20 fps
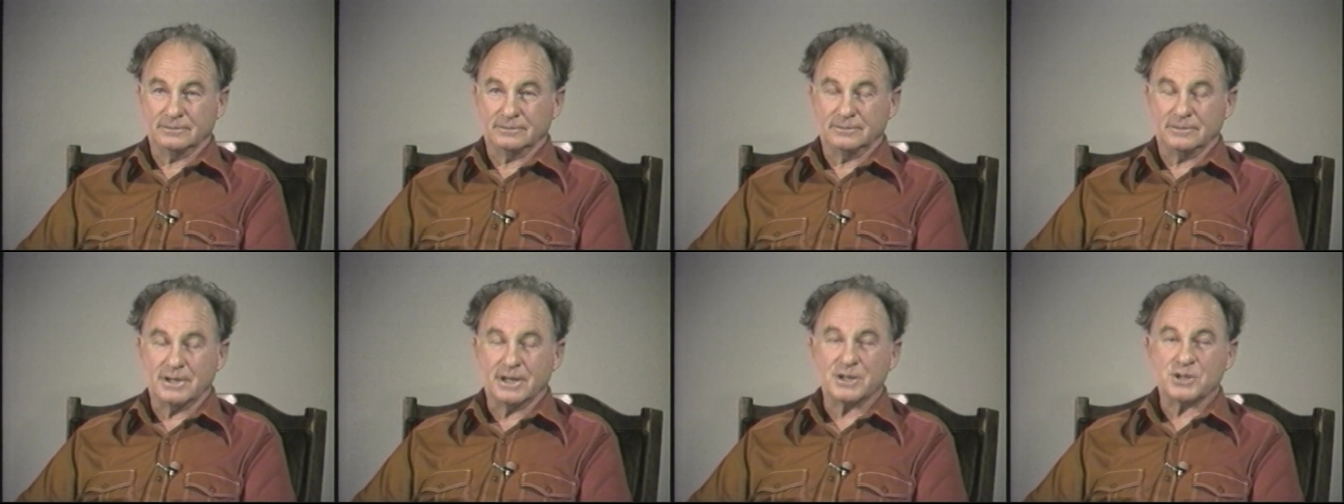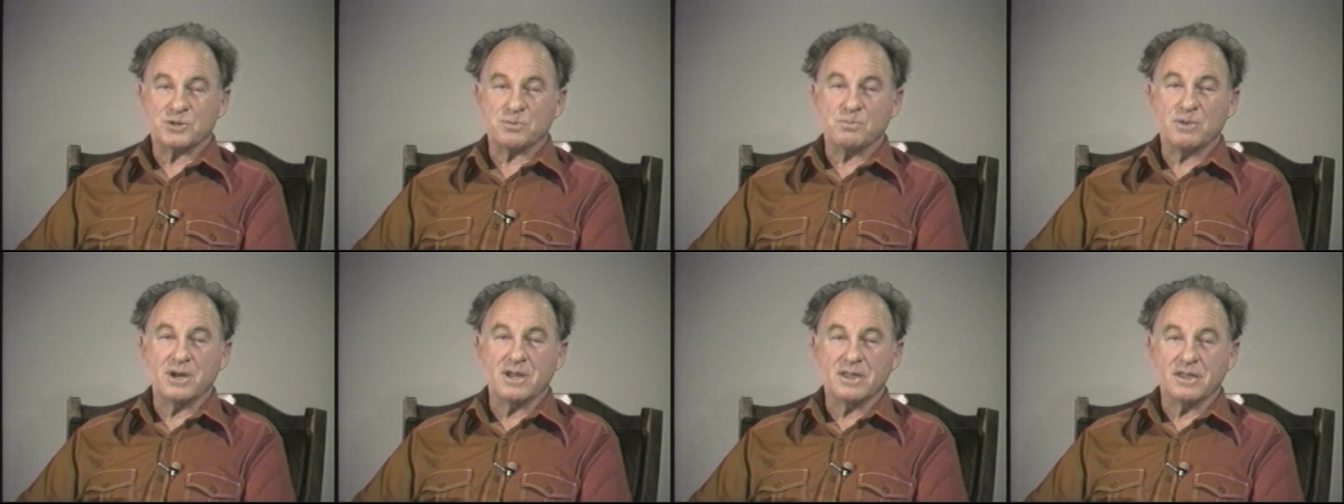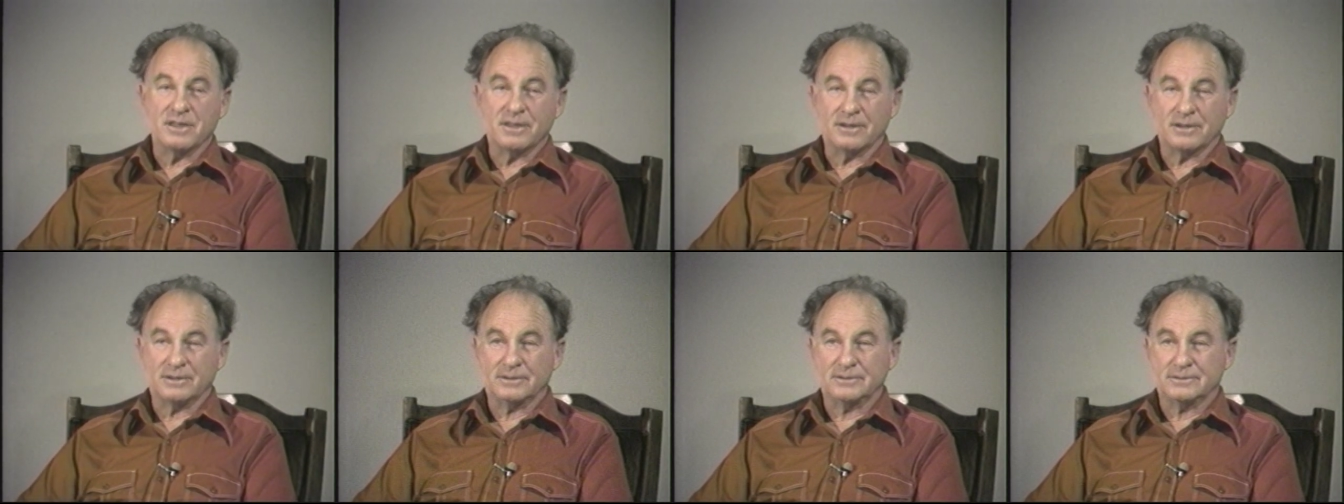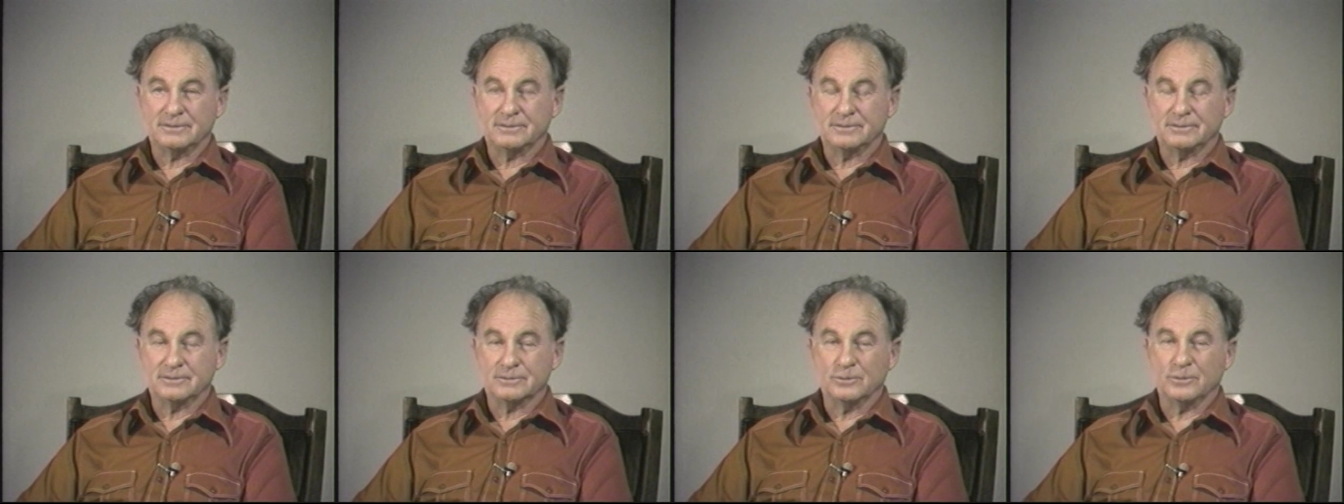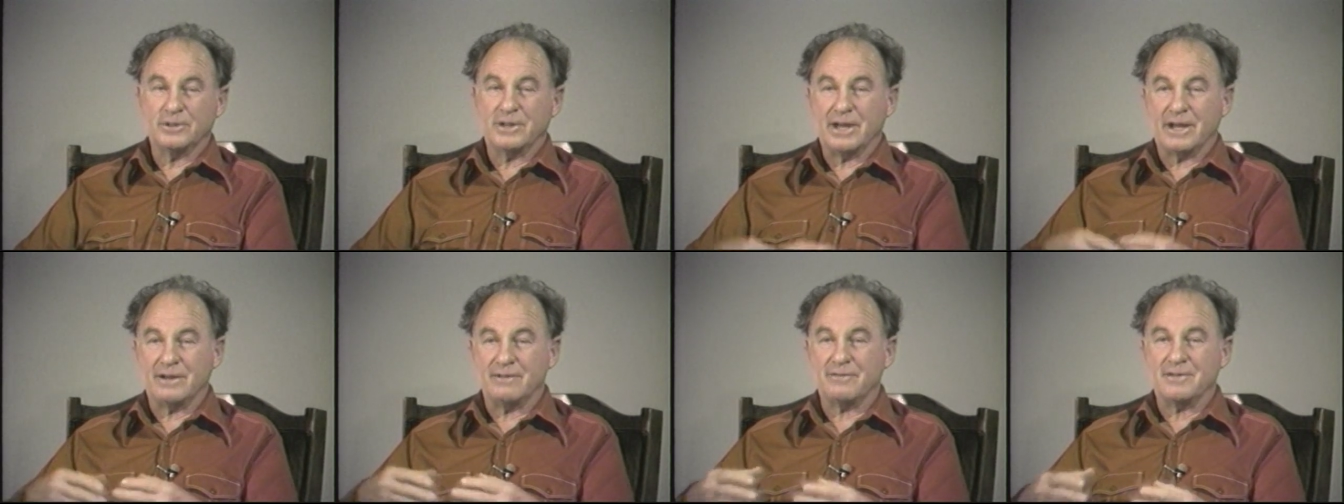Next month, when
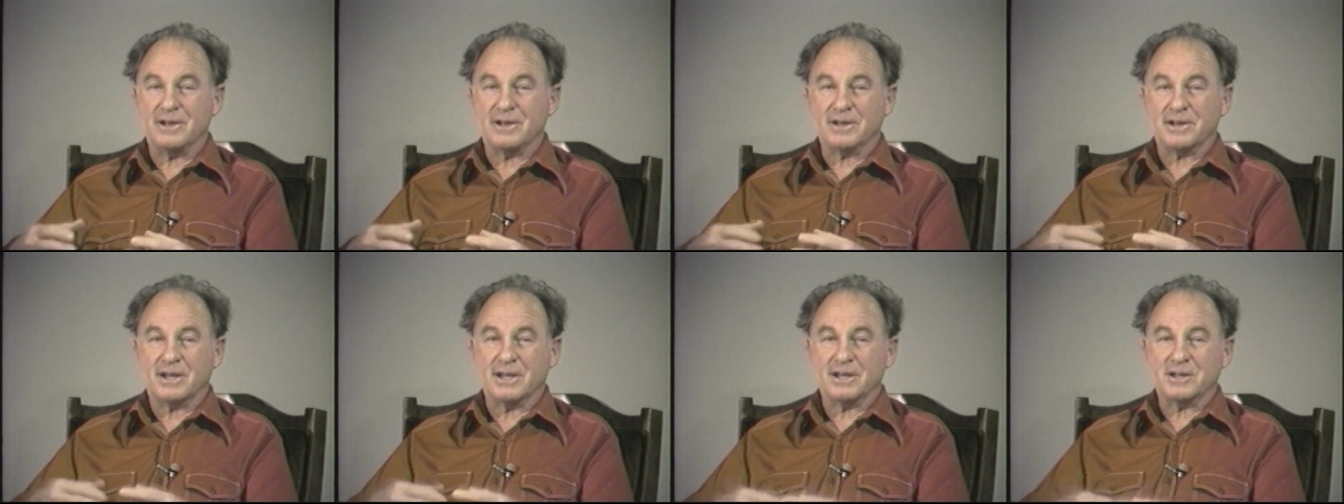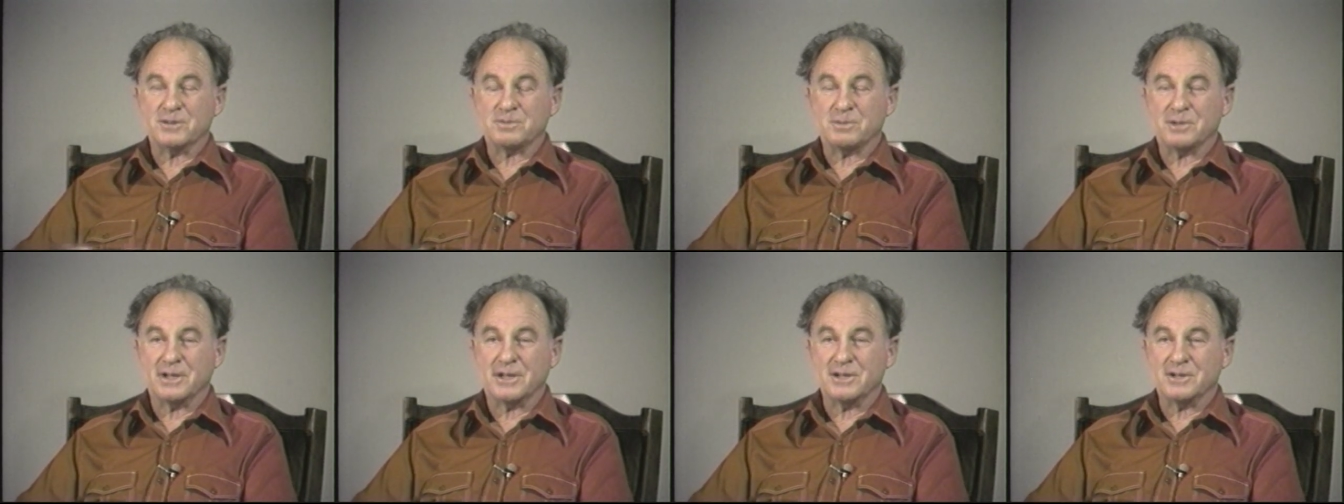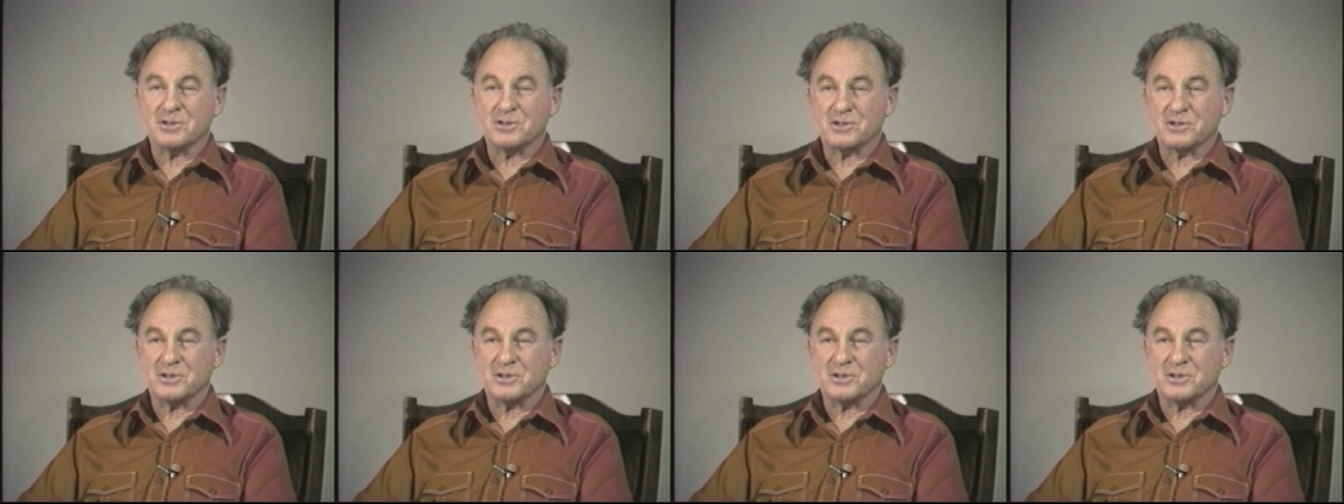that event takes place.